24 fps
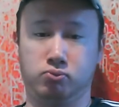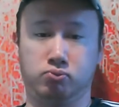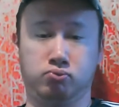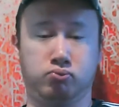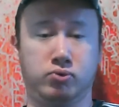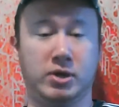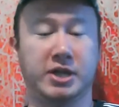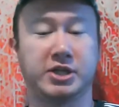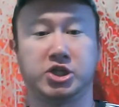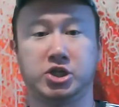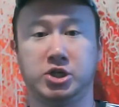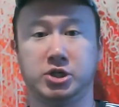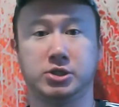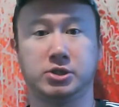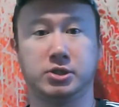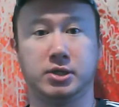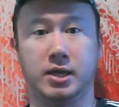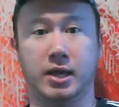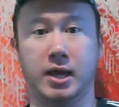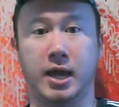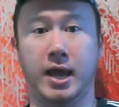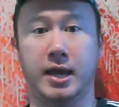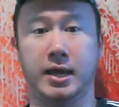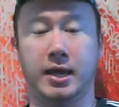richest,
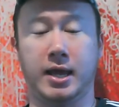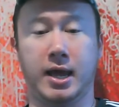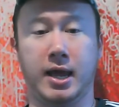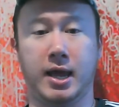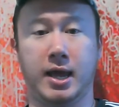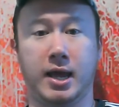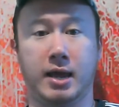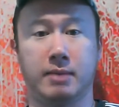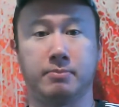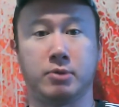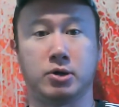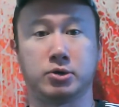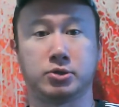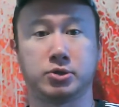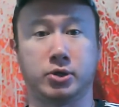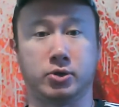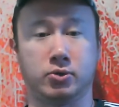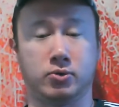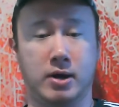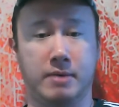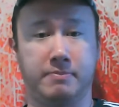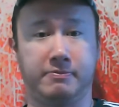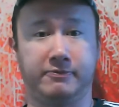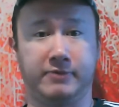aka and most
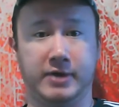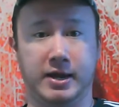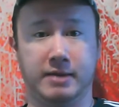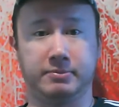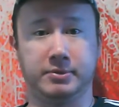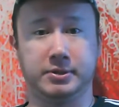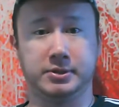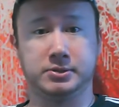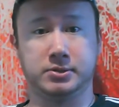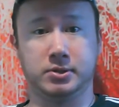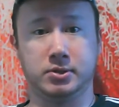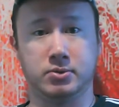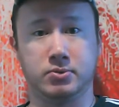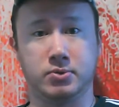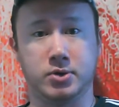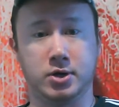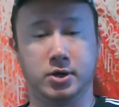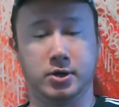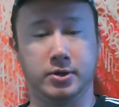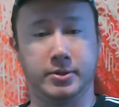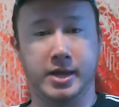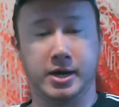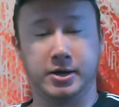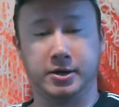corrupt families in the
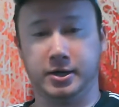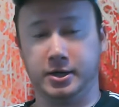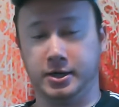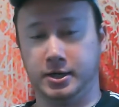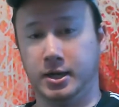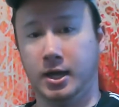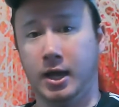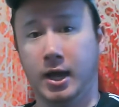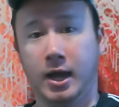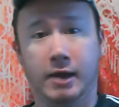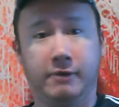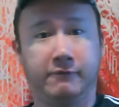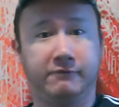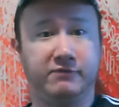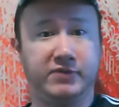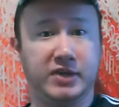world that are going to